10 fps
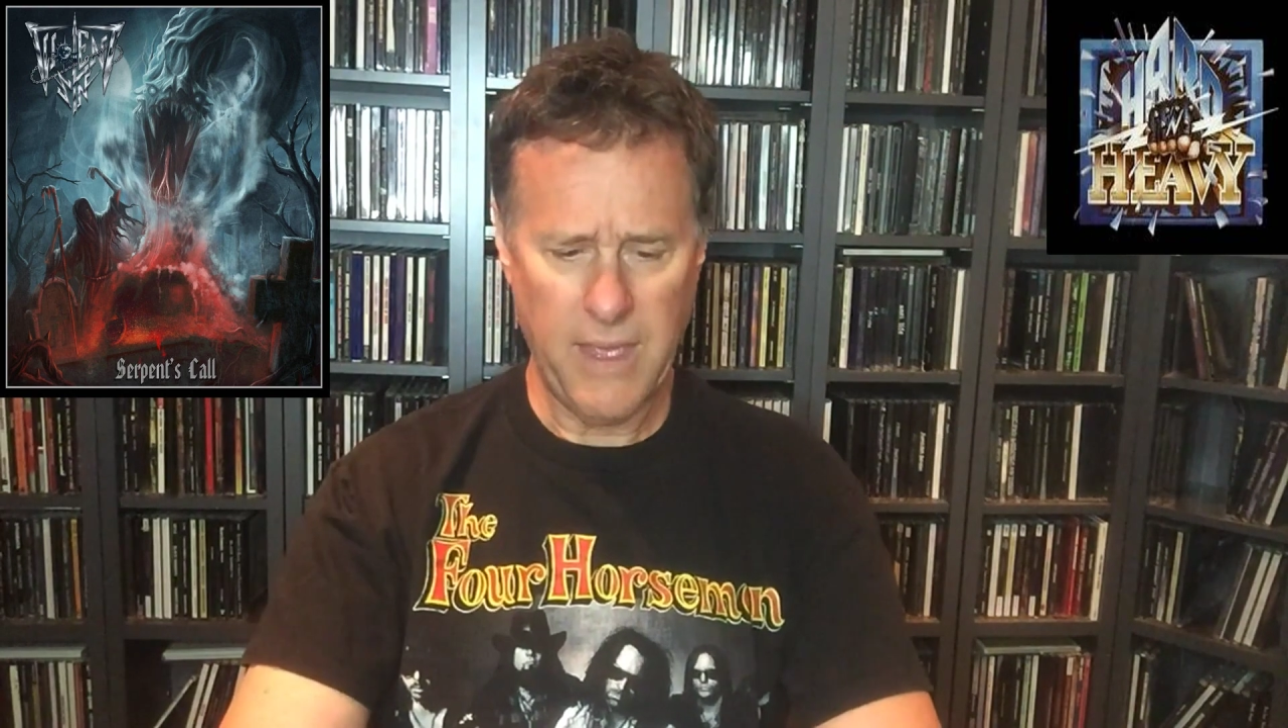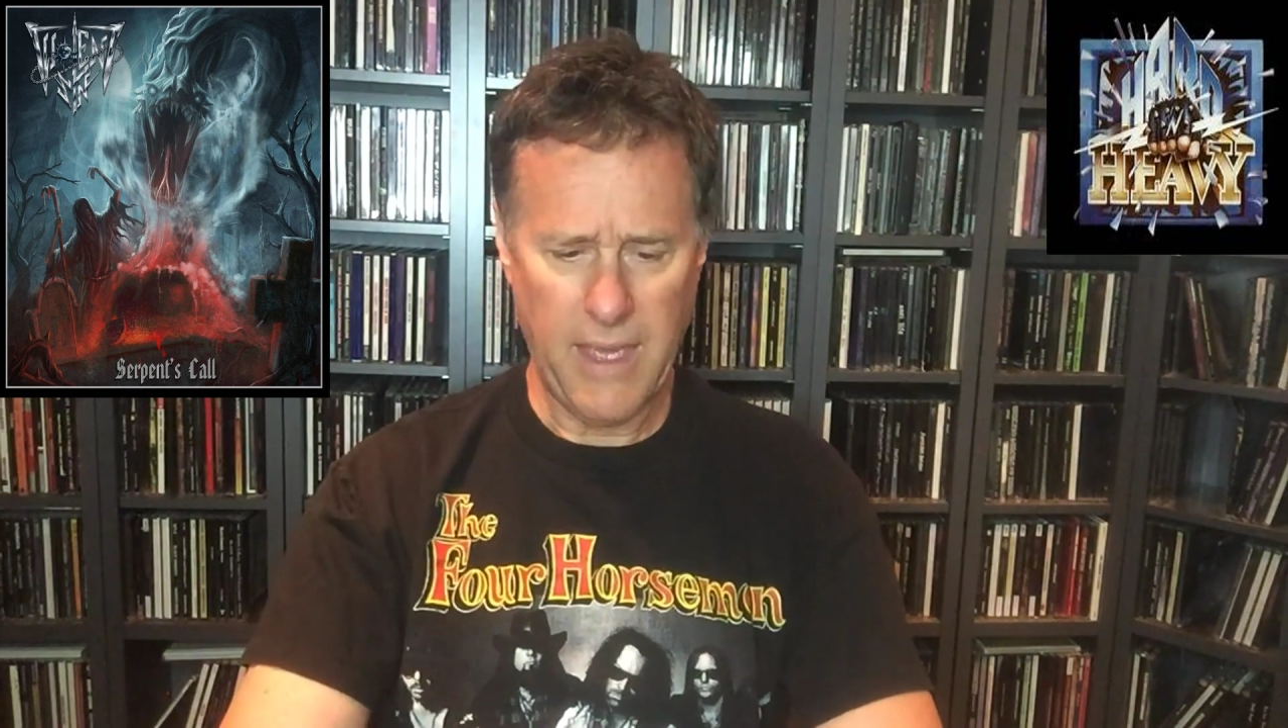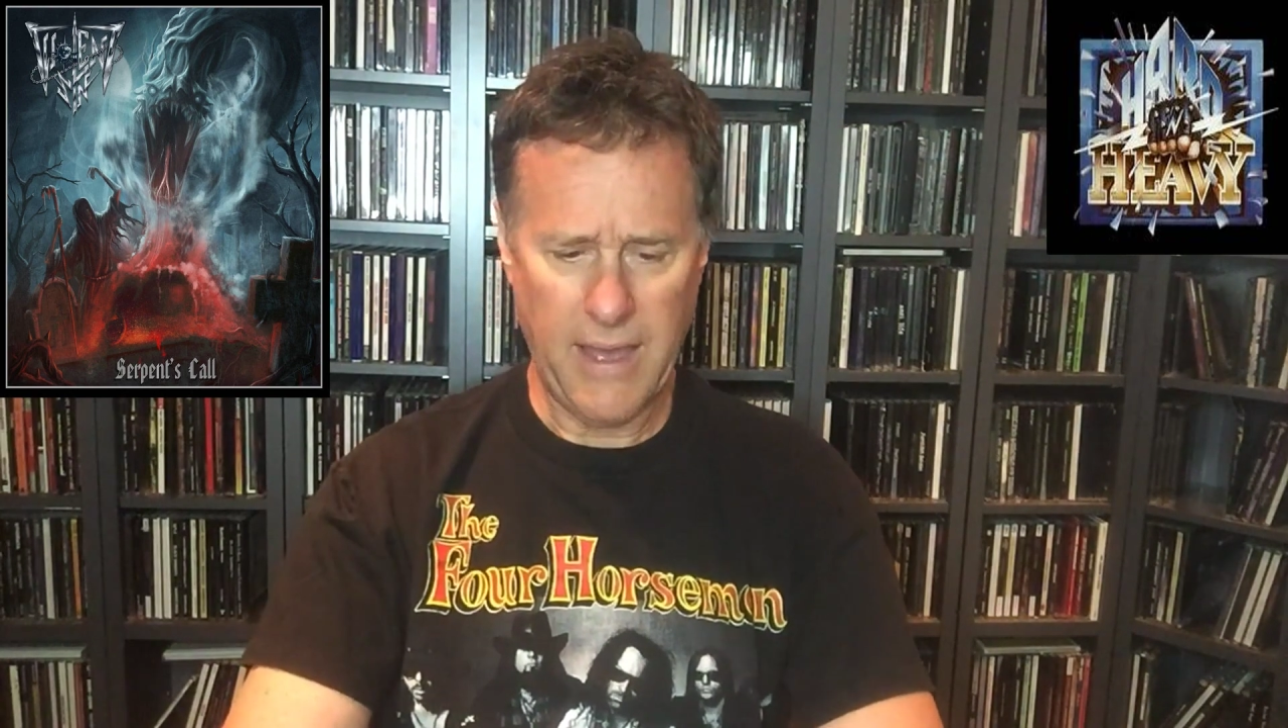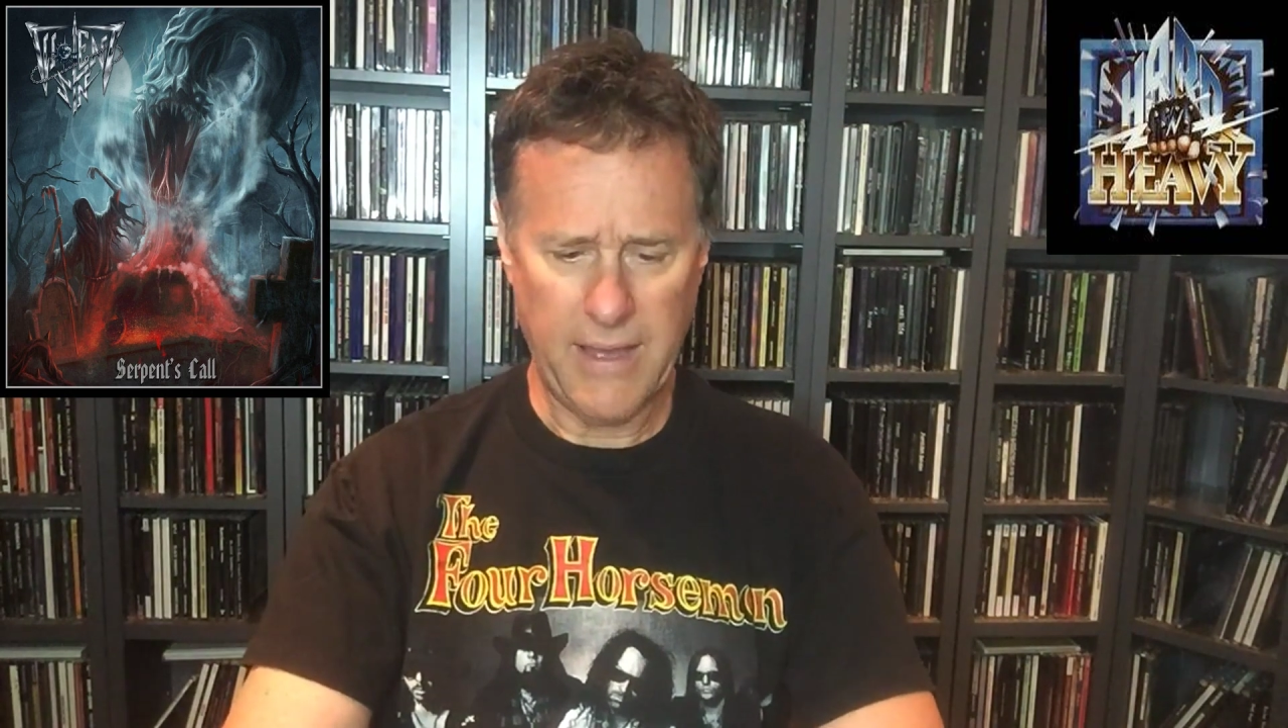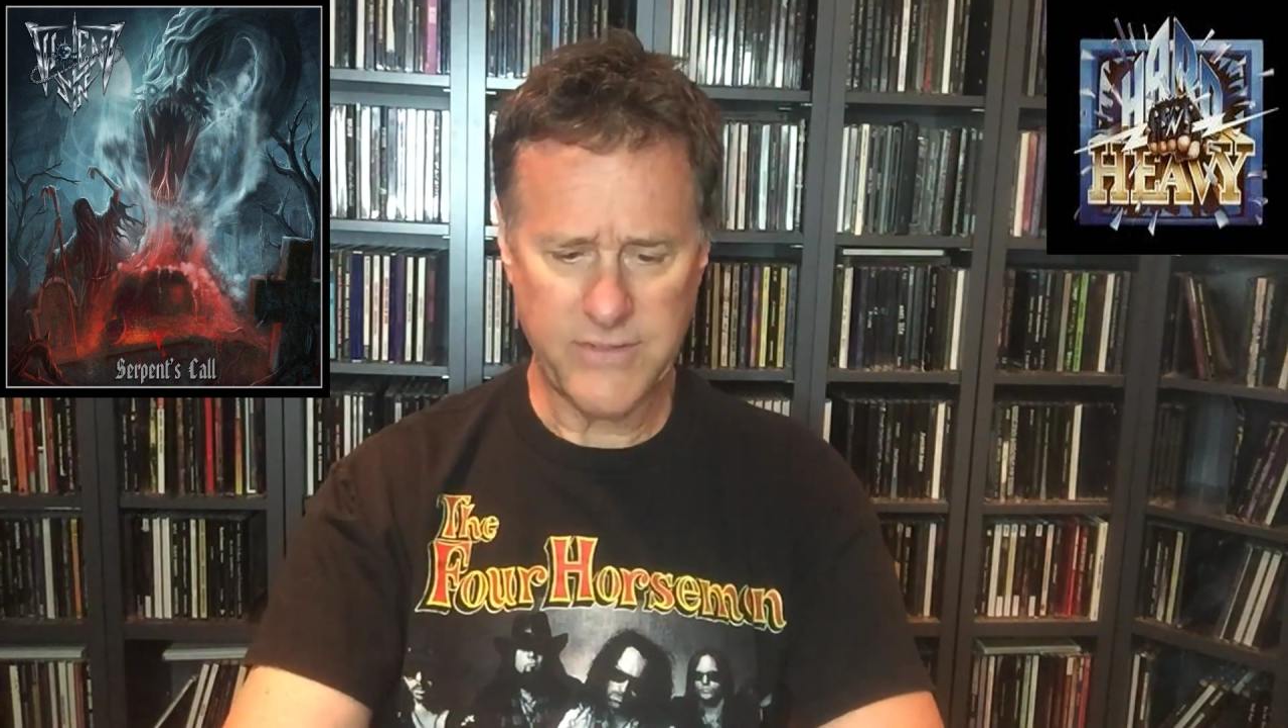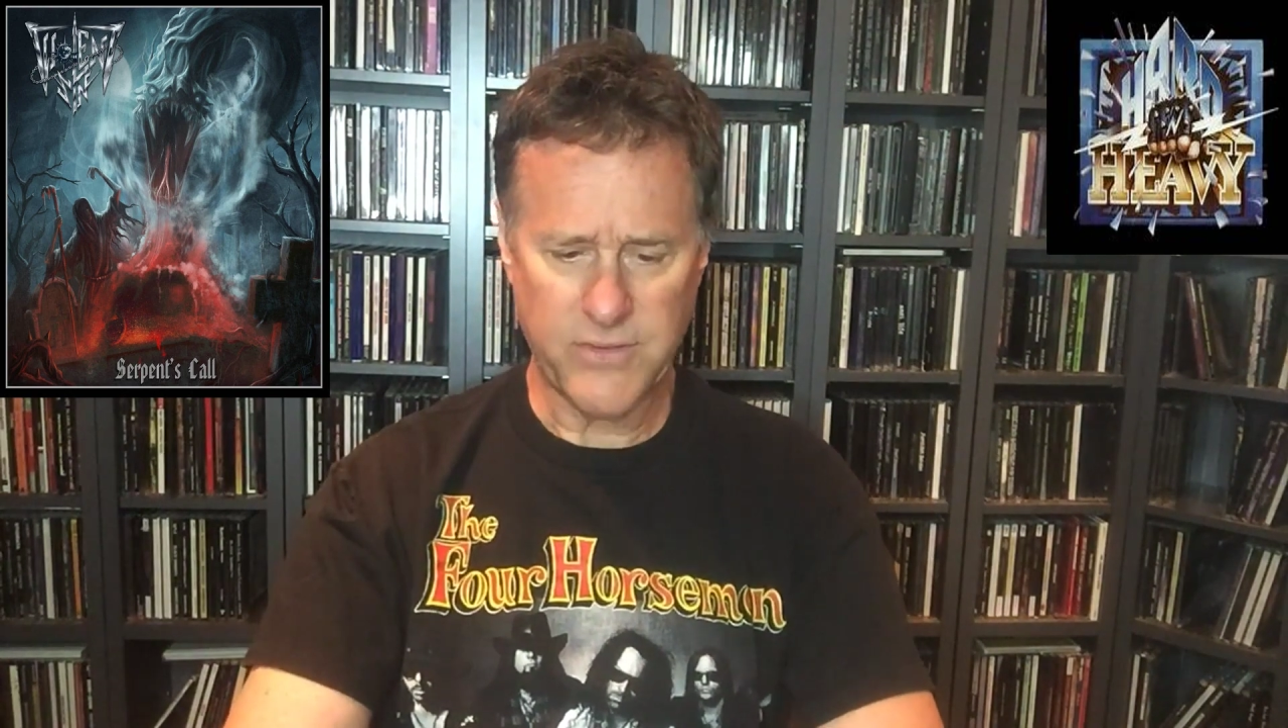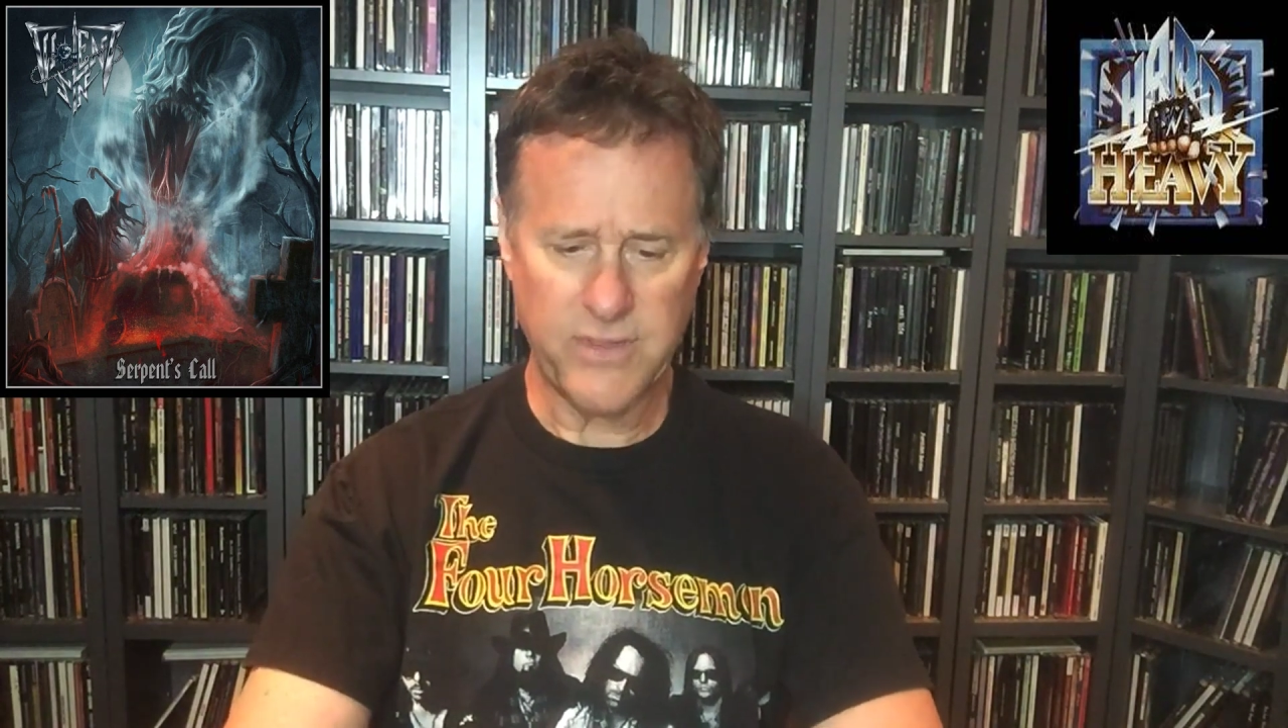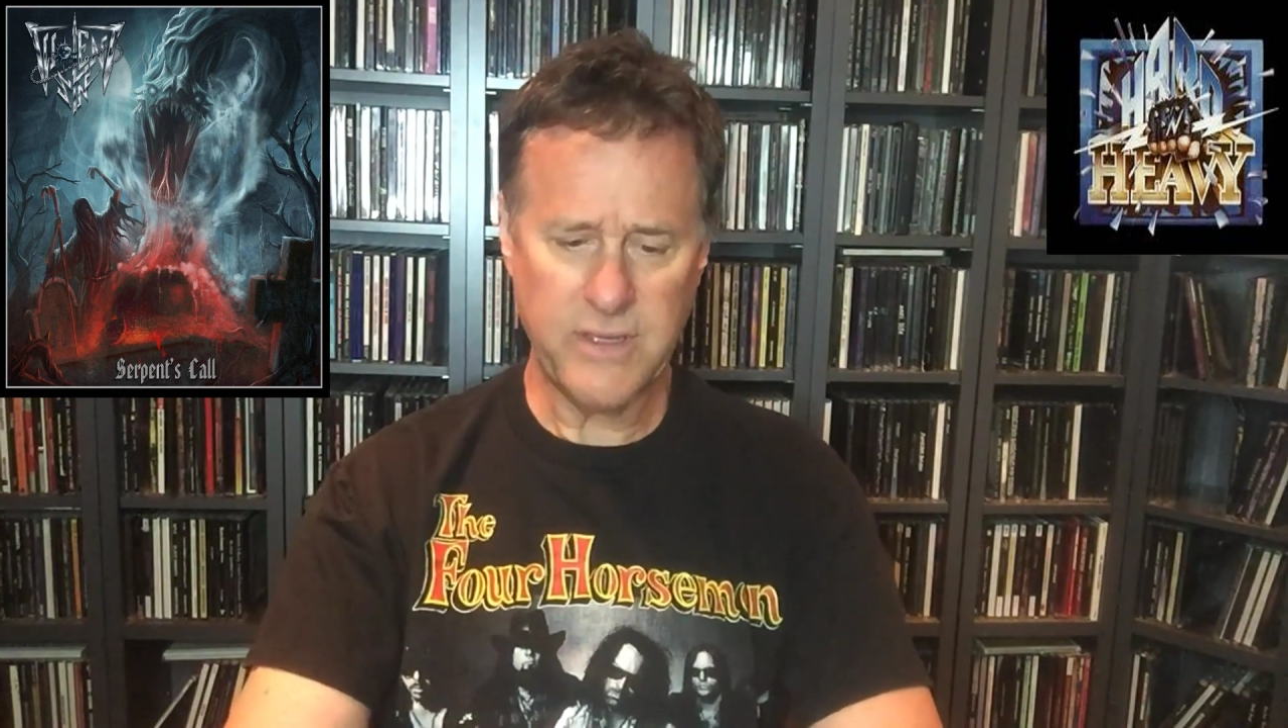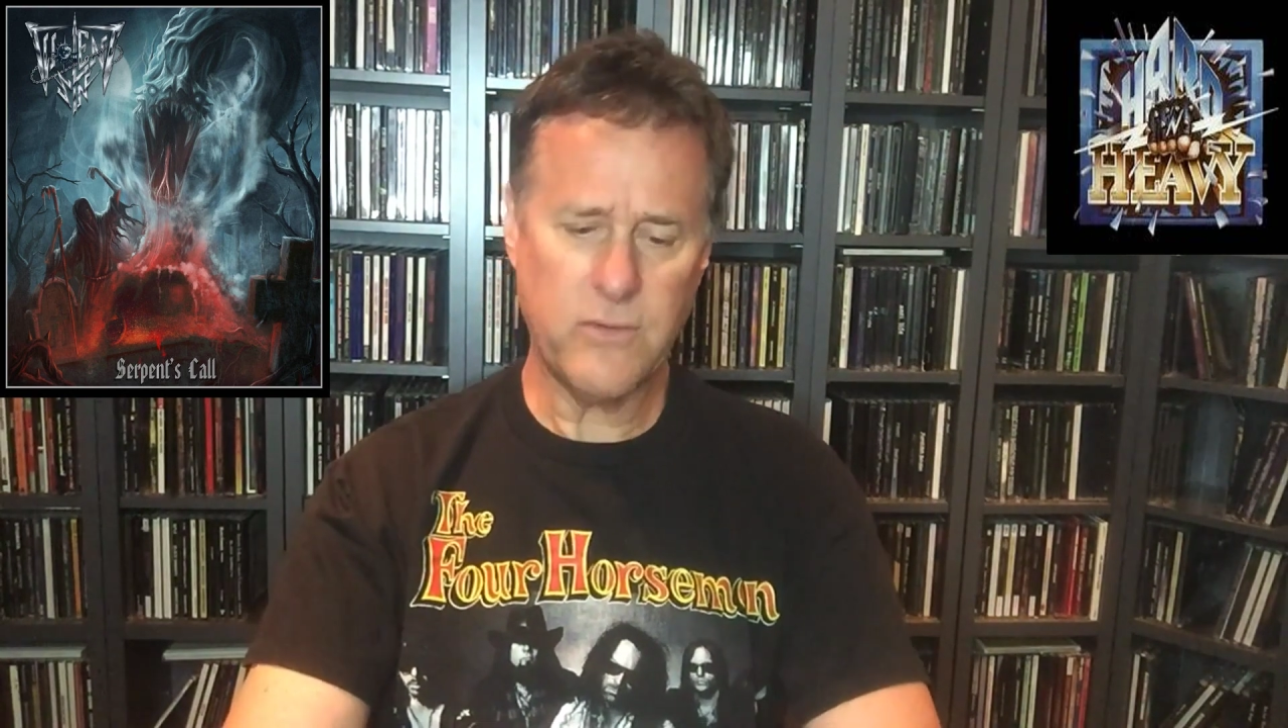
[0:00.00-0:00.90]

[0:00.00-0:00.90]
Uh, so think